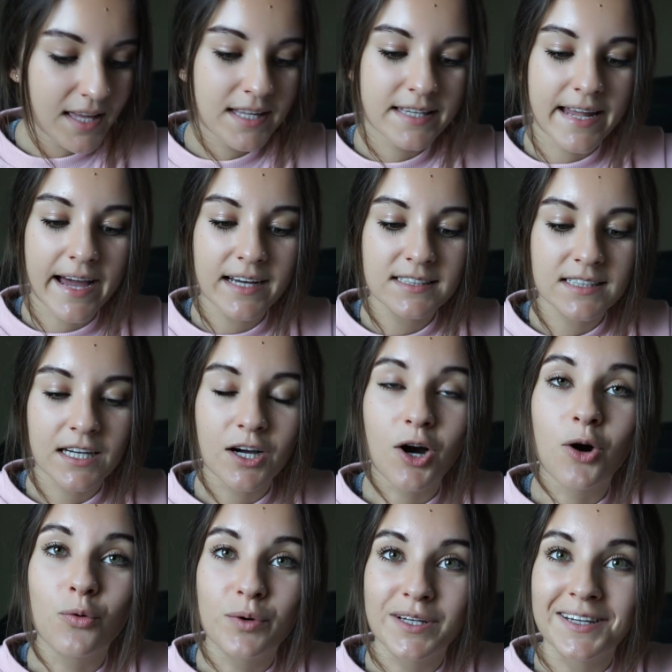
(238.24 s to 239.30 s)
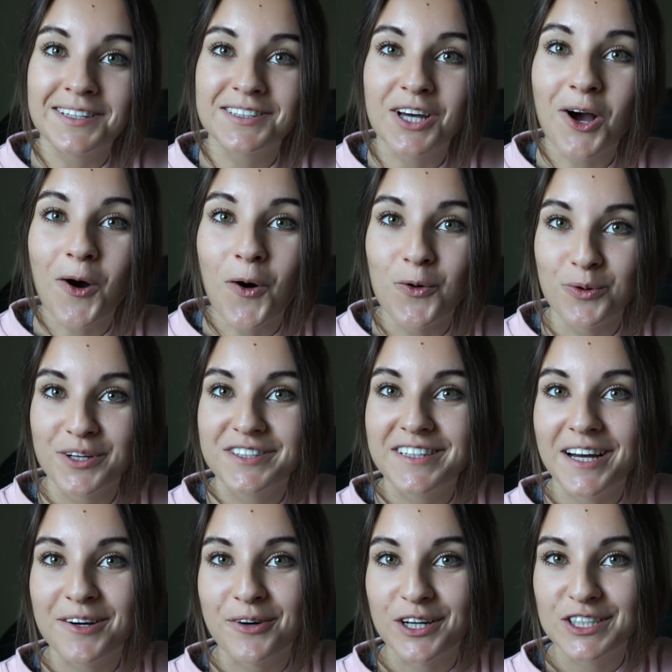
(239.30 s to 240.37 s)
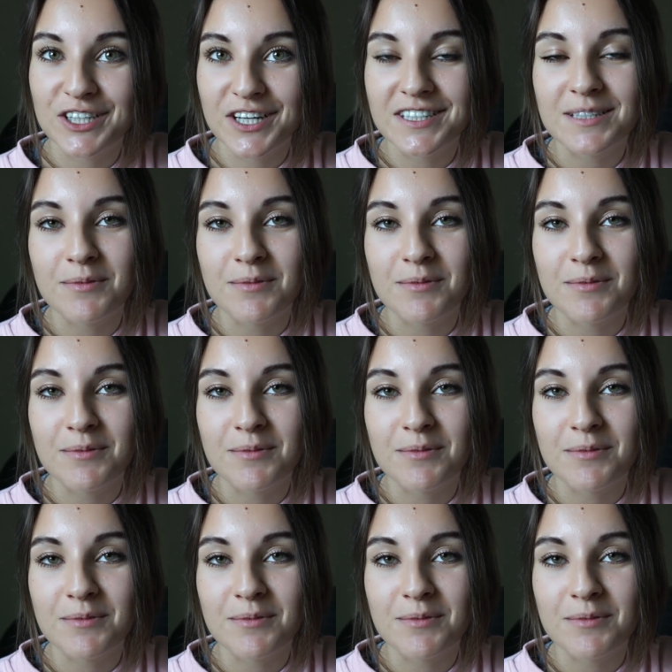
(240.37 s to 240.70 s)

Next, I always get questions